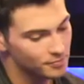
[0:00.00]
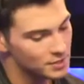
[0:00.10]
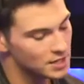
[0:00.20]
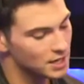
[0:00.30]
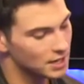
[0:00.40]

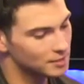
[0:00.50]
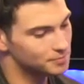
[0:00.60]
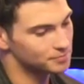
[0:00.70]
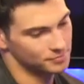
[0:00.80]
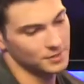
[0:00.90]
Um,
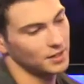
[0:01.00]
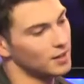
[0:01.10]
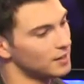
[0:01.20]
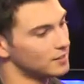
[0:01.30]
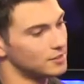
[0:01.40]

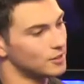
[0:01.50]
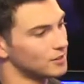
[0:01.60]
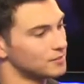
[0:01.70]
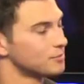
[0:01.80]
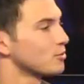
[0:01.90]
uh, you know,
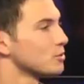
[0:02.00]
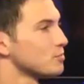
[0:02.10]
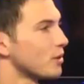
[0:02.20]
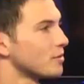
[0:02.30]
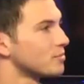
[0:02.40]
of course
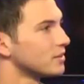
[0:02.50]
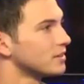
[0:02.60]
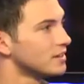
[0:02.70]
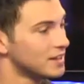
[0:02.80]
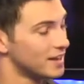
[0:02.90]
Brad
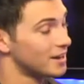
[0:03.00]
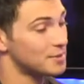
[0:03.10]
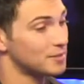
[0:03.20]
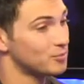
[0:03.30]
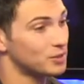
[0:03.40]
Pitt. Mm -hmm. And I
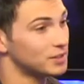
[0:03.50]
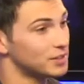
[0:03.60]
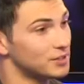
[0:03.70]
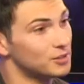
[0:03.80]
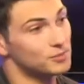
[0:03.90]
mean, when
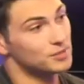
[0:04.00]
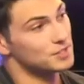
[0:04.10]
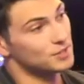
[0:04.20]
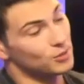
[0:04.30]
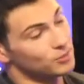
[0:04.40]
Leo
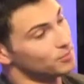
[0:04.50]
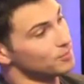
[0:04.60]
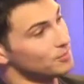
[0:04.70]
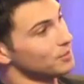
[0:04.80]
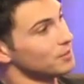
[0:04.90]
this whole
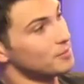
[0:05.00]
the